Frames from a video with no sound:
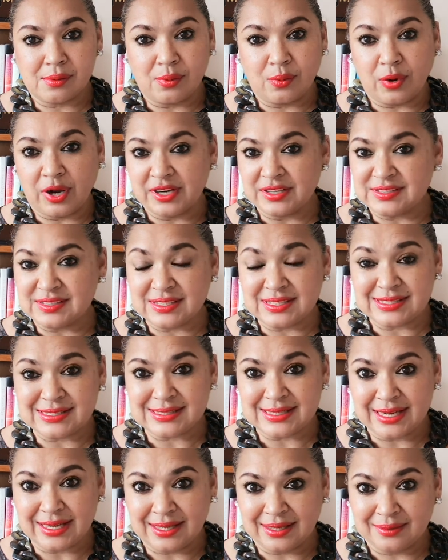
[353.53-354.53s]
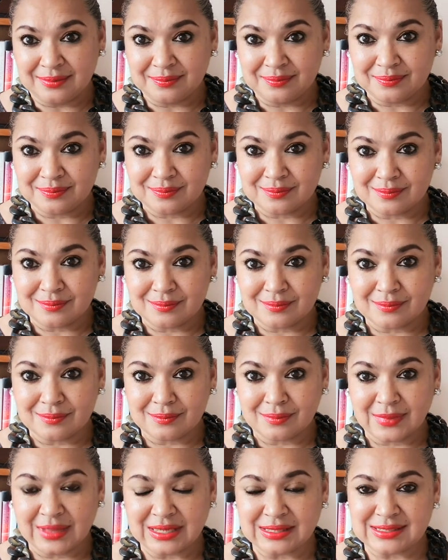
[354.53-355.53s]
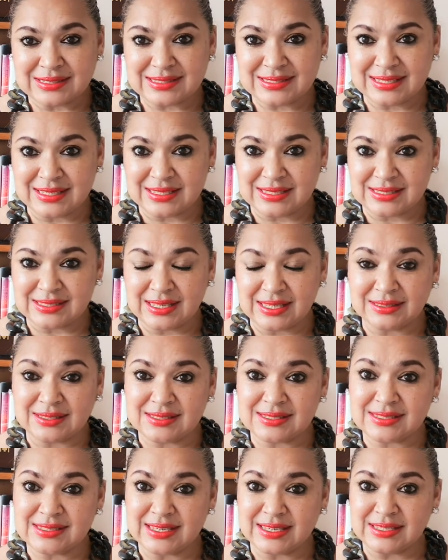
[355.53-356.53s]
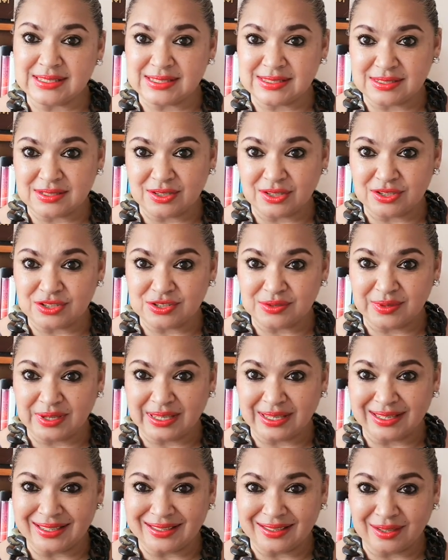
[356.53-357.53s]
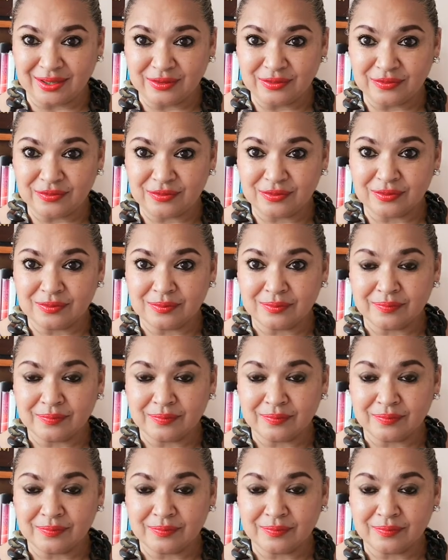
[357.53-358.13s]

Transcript: What does it say? It says that the state is not doing enough.